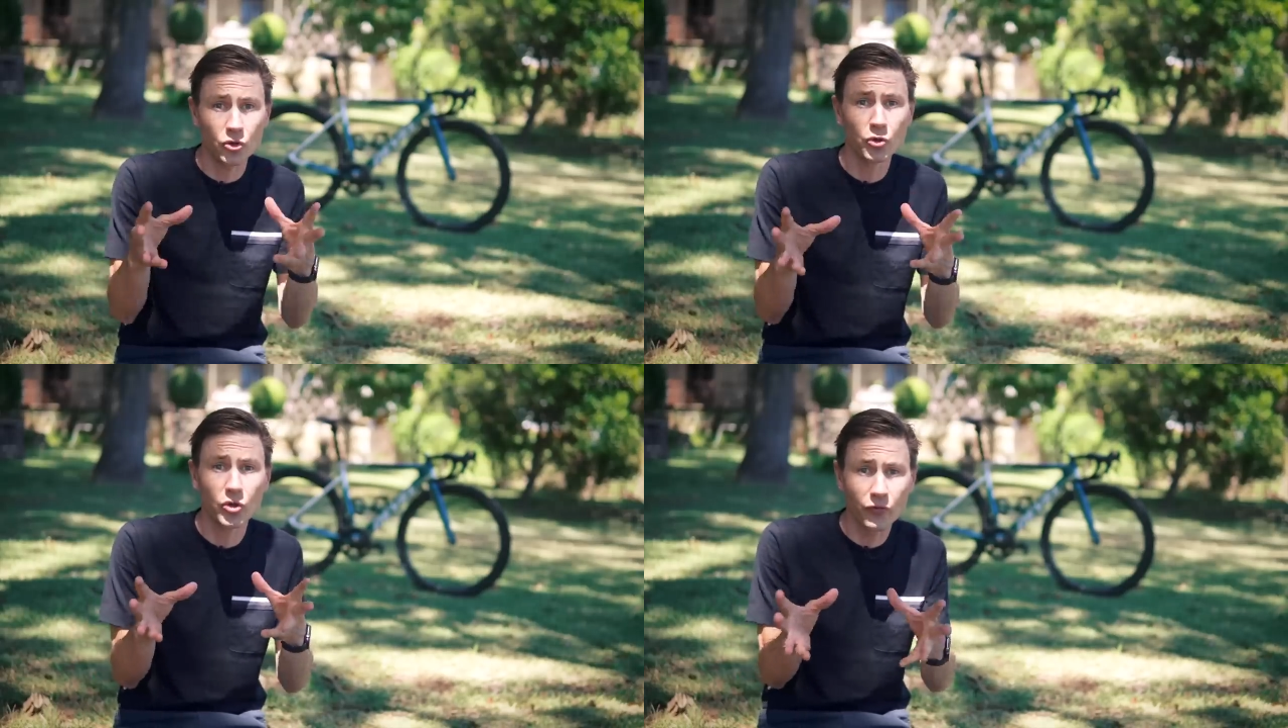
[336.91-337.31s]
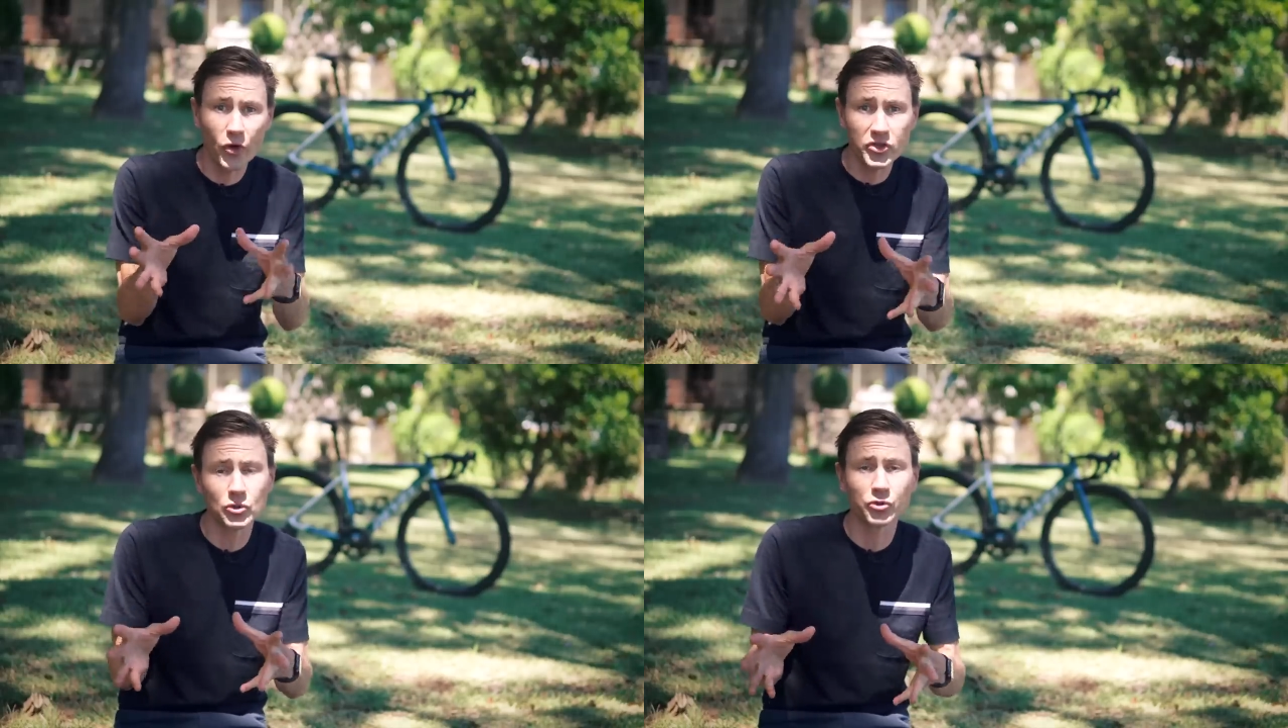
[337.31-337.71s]
you
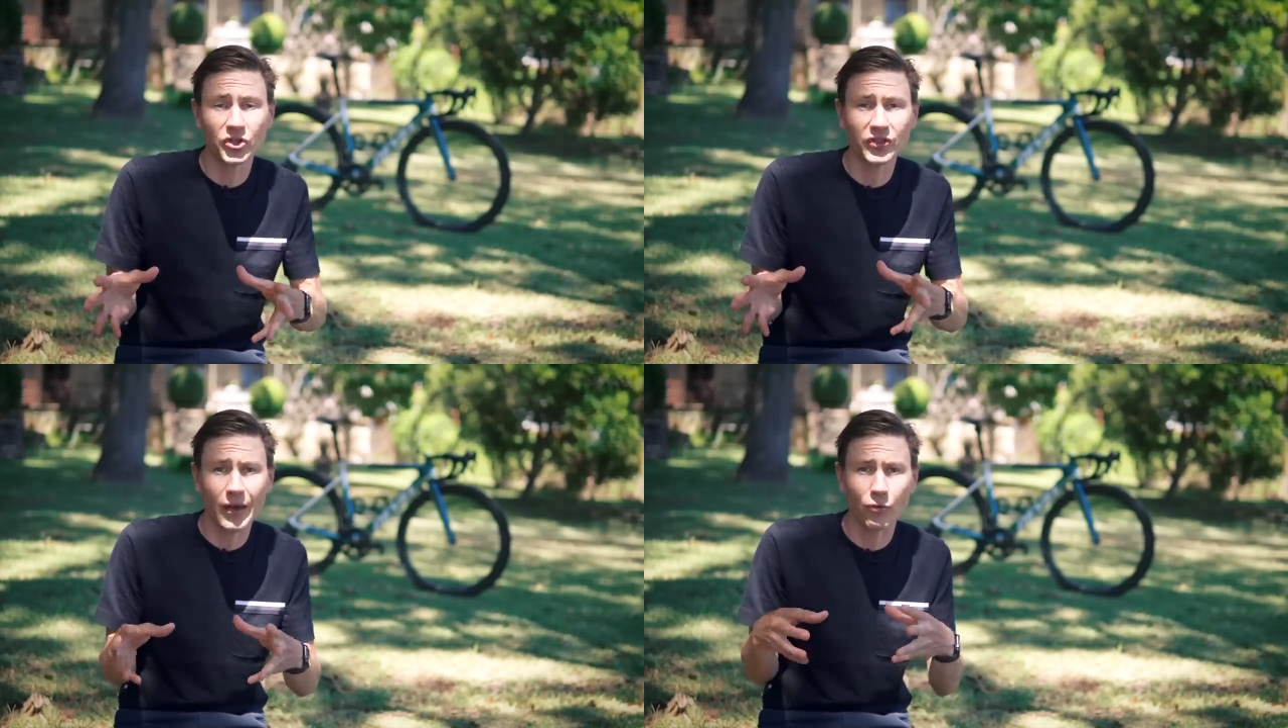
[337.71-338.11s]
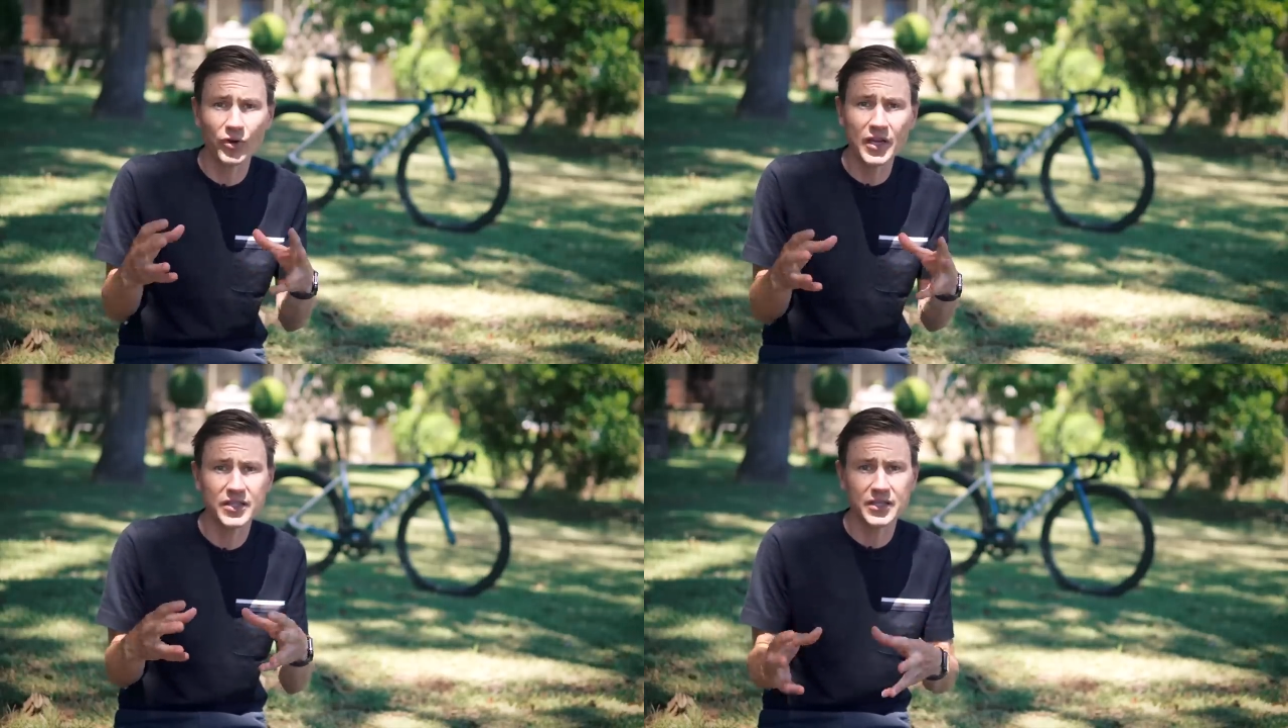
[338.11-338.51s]
first looked at that
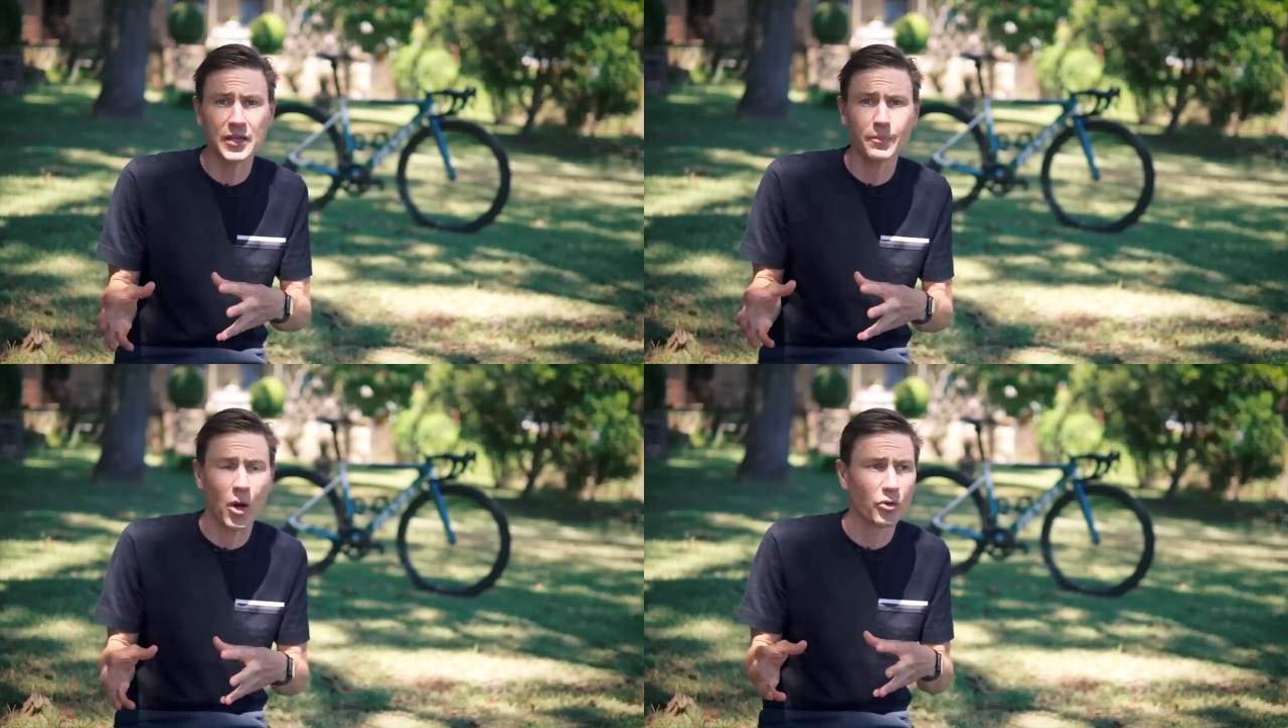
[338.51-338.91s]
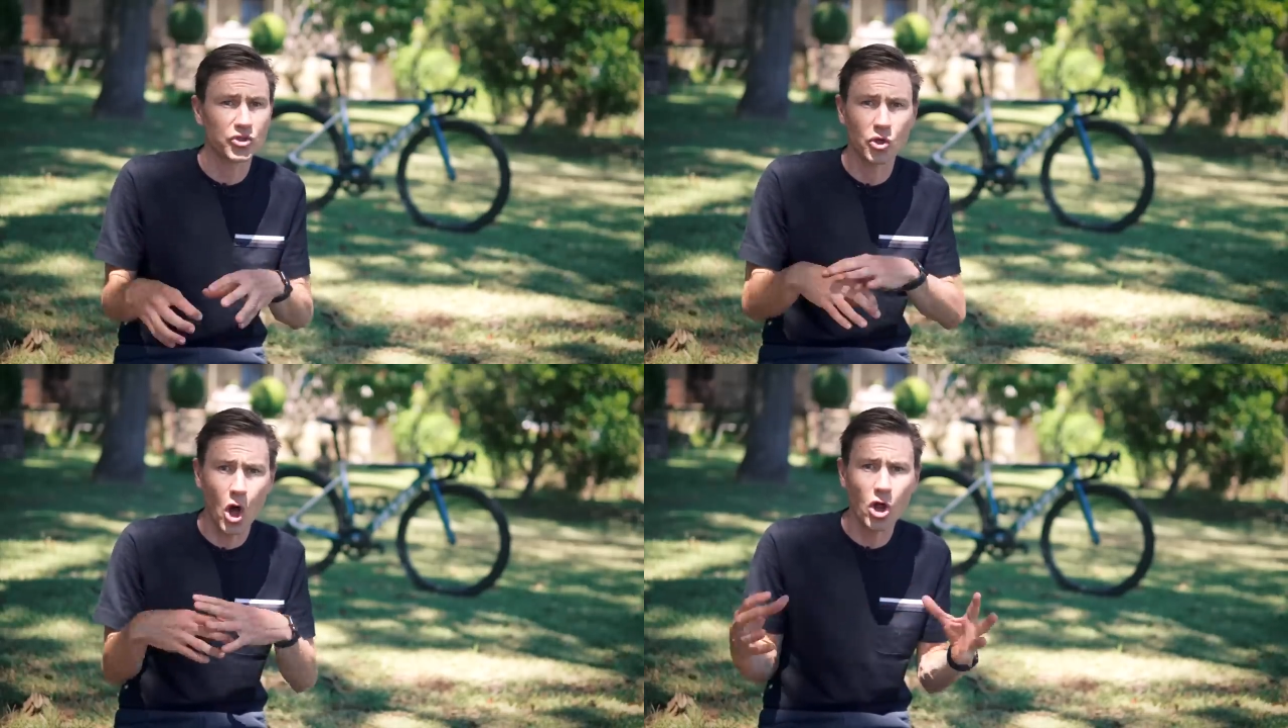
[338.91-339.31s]
rear seat
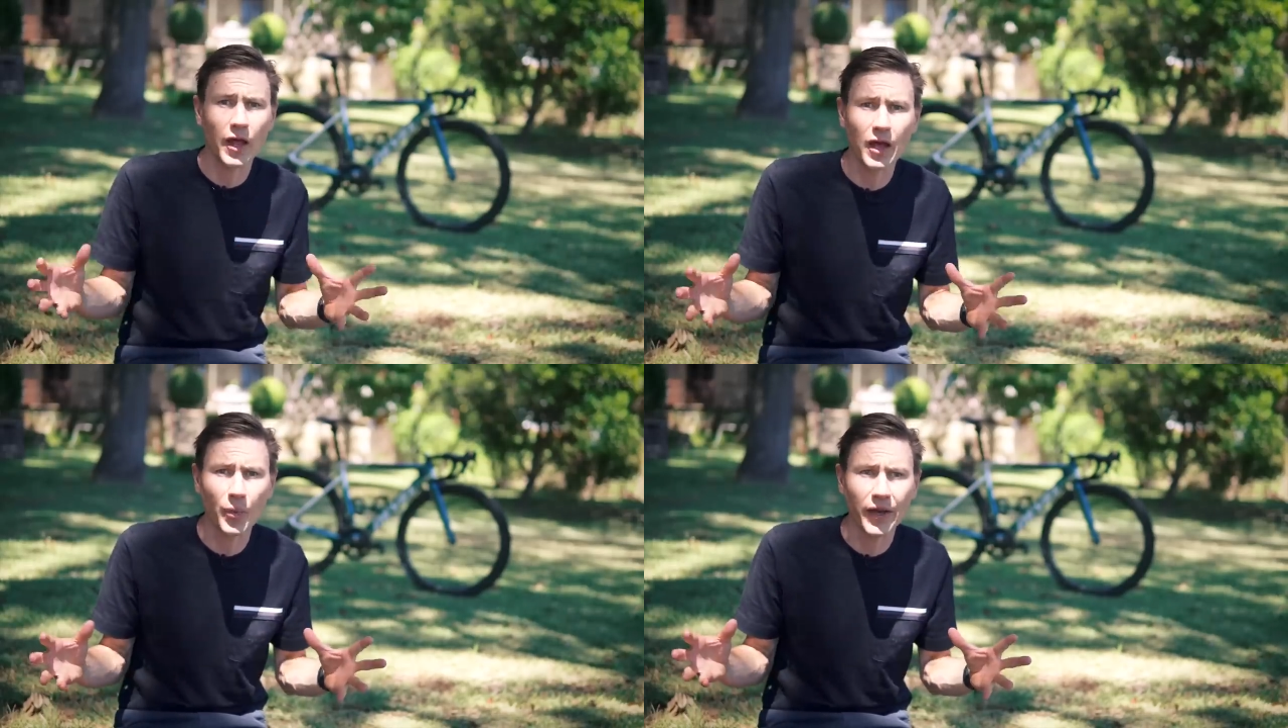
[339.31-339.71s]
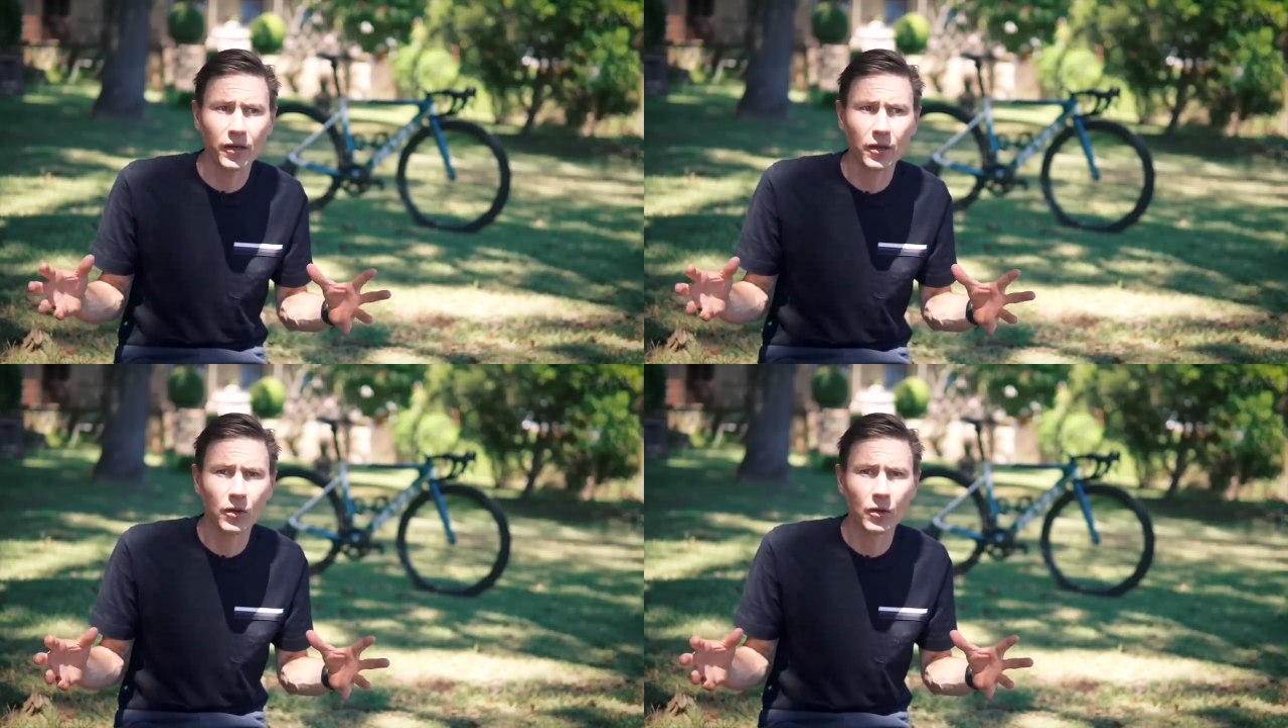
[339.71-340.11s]
post collar and went,
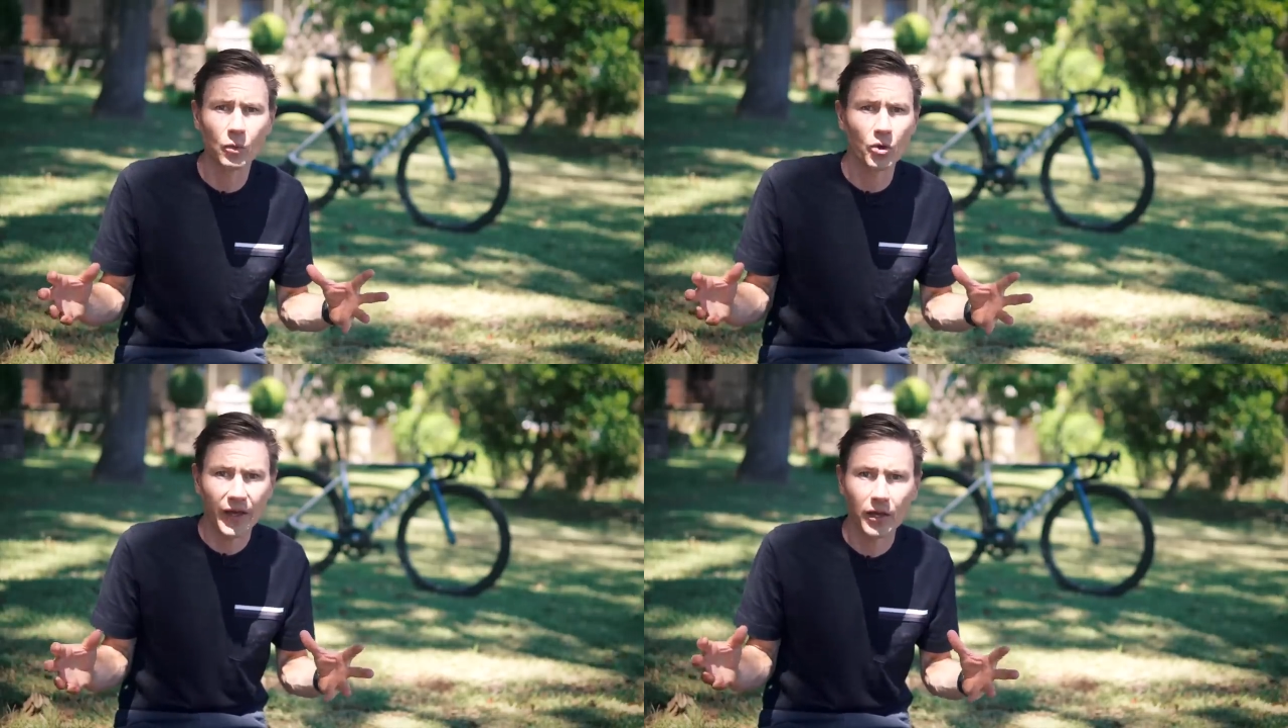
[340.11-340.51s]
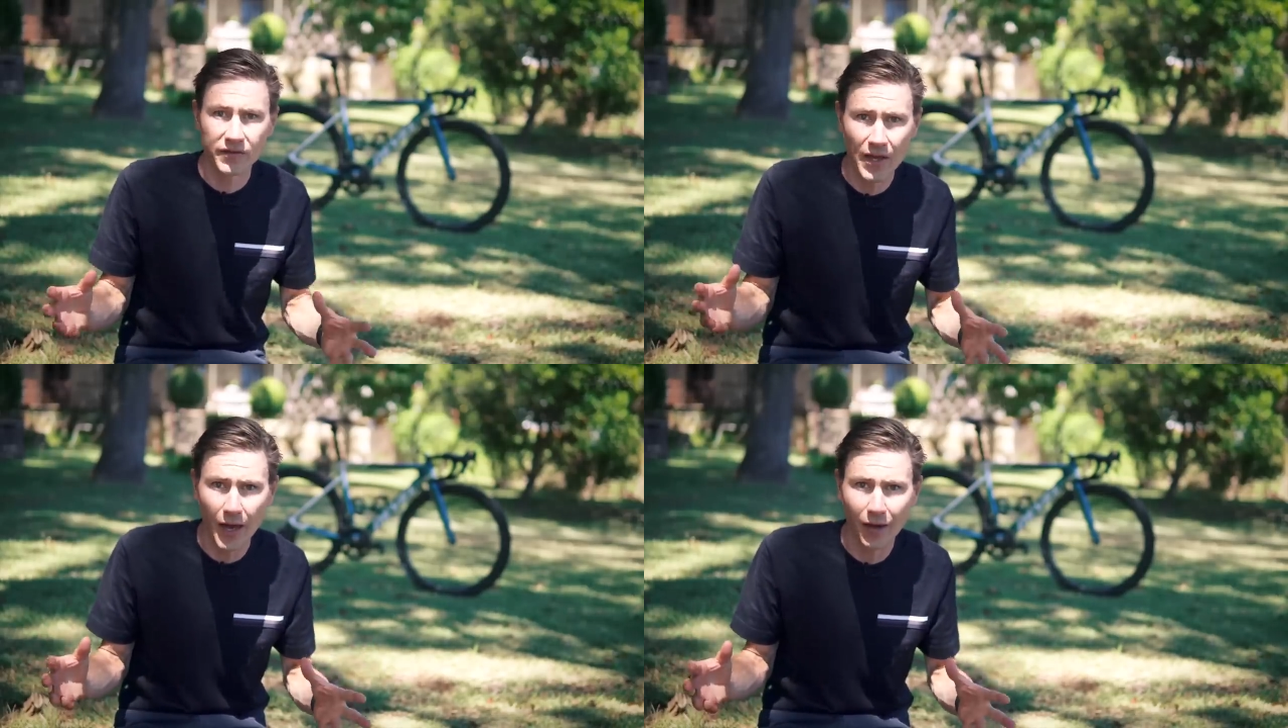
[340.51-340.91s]
what the hell
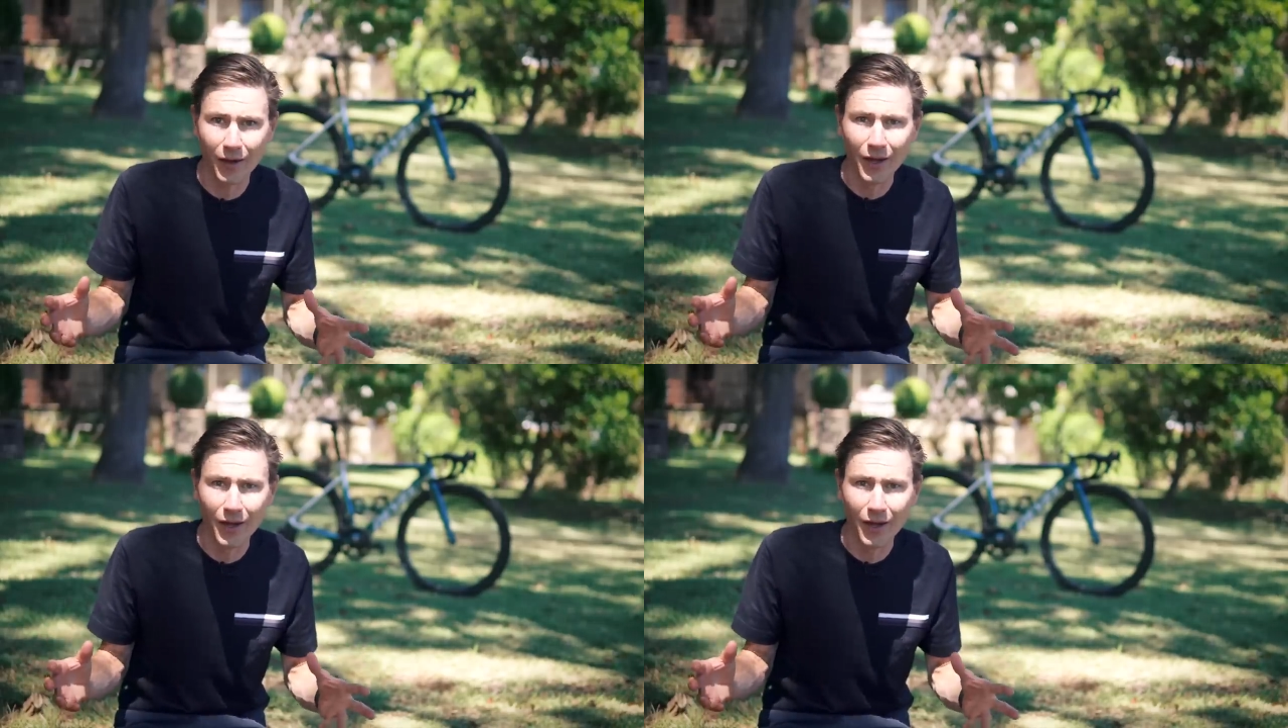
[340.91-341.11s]
is that?